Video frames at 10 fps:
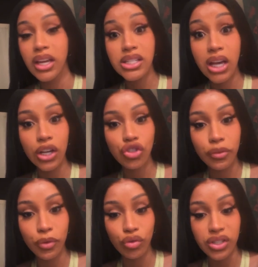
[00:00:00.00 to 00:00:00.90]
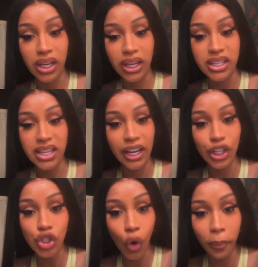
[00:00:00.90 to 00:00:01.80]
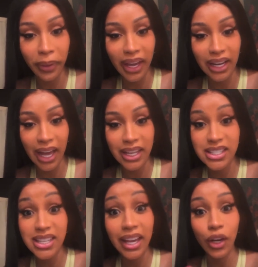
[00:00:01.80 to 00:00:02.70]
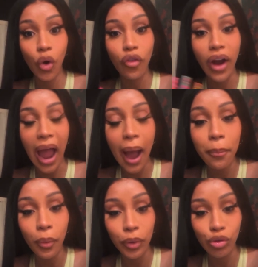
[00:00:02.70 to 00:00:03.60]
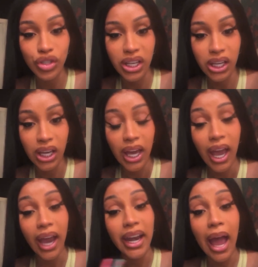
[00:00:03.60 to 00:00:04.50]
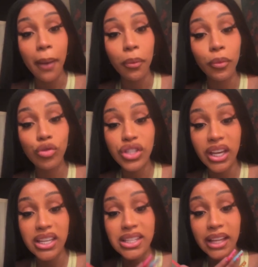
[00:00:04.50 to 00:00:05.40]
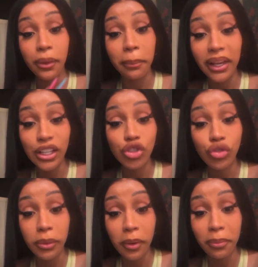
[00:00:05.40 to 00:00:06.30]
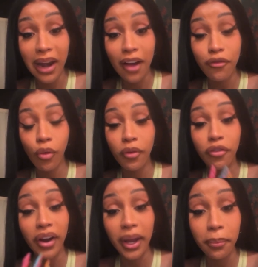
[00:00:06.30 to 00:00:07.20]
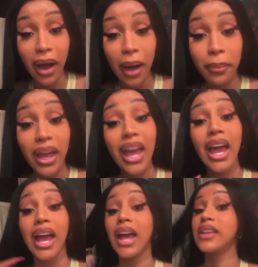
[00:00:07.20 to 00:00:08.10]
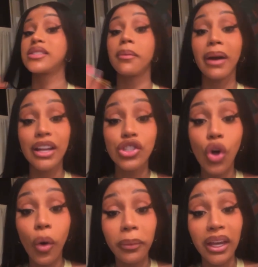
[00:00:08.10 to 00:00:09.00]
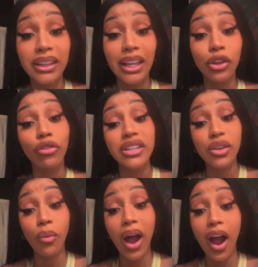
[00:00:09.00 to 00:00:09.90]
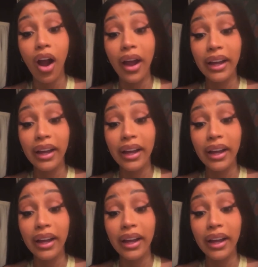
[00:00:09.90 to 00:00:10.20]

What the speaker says: is country music is getting so big? Like it's taking over Apple Music. And Apple Music is like the biggest streaming platform for hip hop. And somebody told me that the reason why